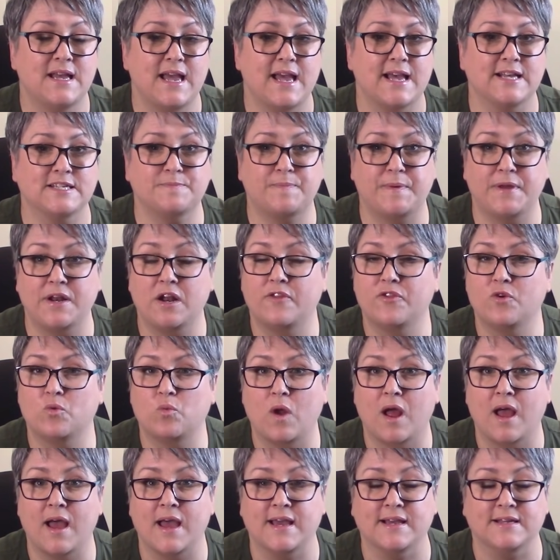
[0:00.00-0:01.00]
has been on the
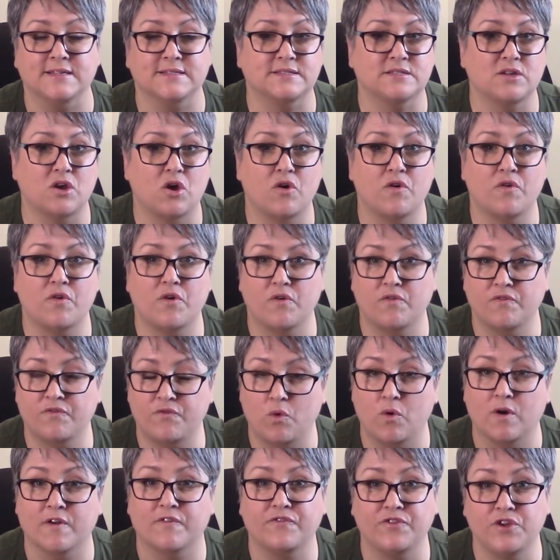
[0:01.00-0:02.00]
rise
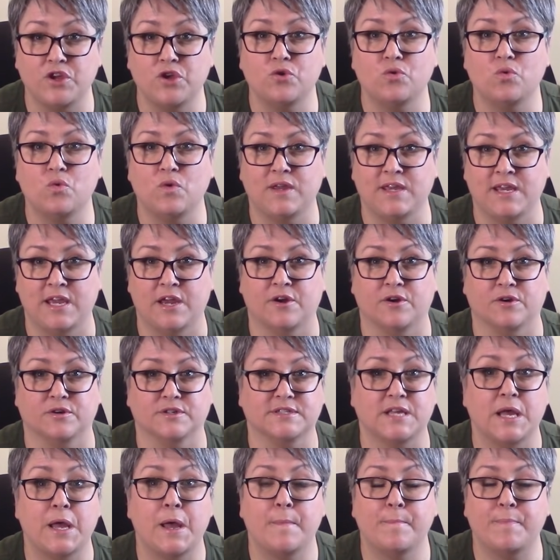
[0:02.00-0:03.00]
for a few
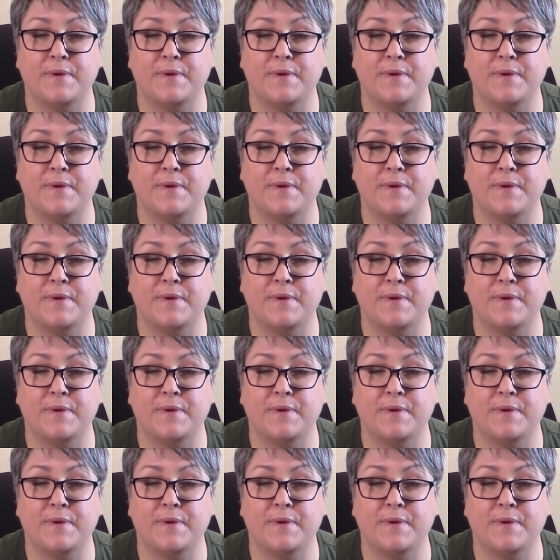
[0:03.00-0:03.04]
years,